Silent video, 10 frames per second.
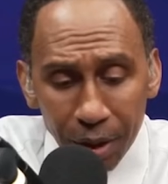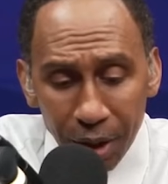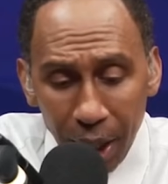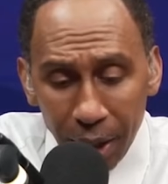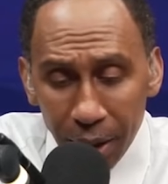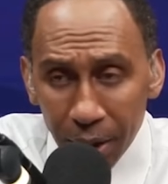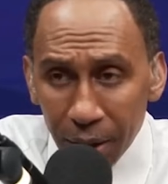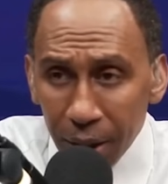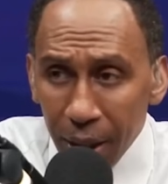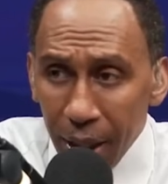Gianna,
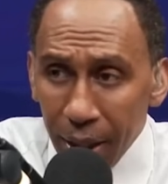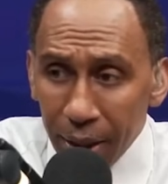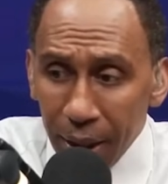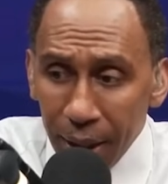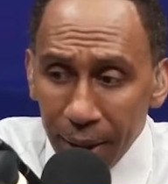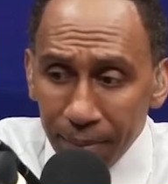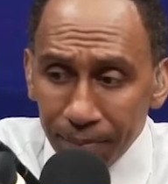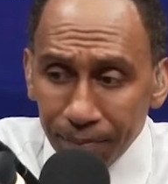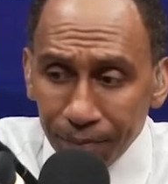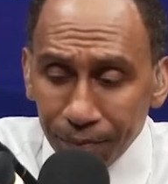
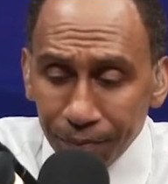and